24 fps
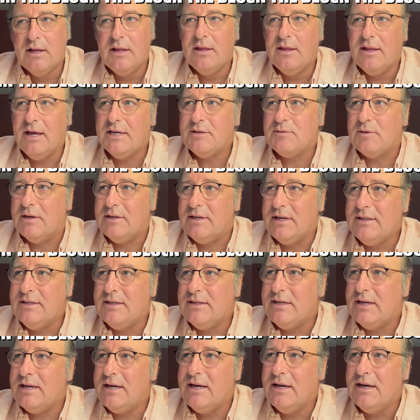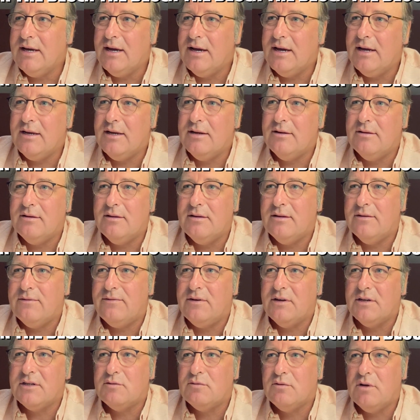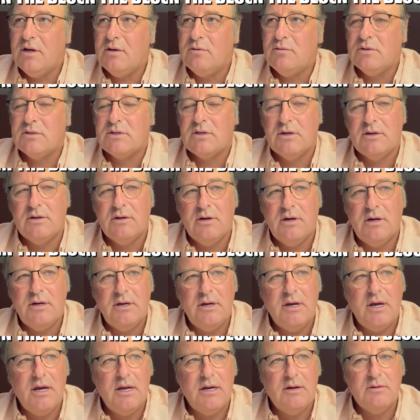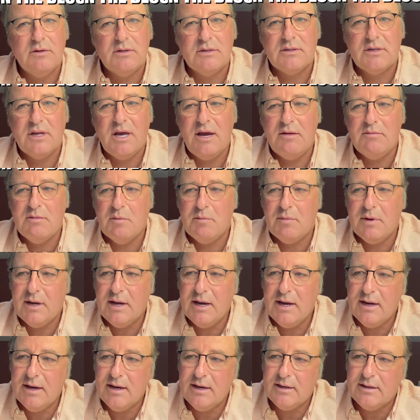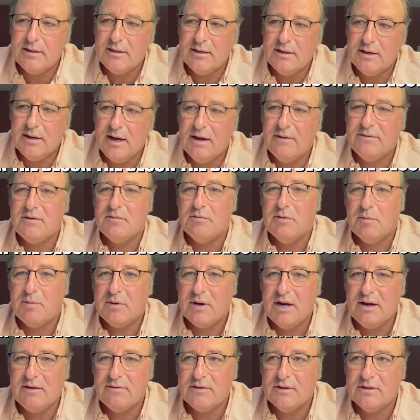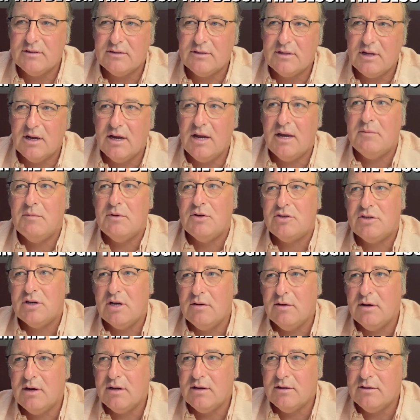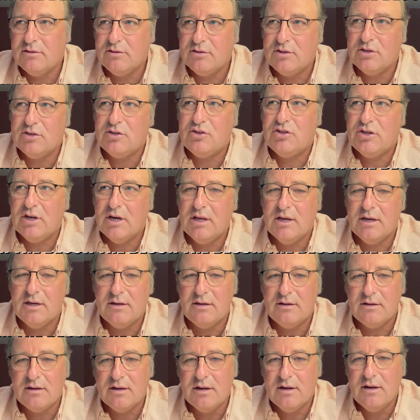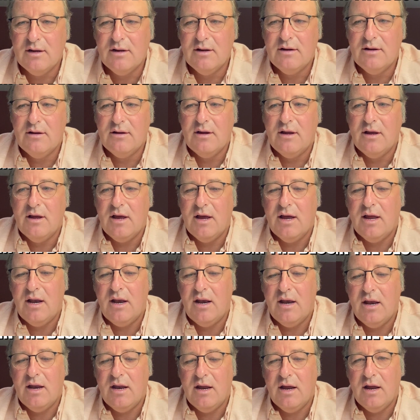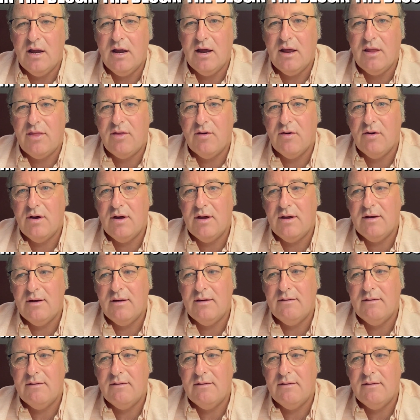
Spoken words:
that's what I did today, and the first one was going on and I was lying in my bed after my breakfast and my shower, just chilling, and I thought,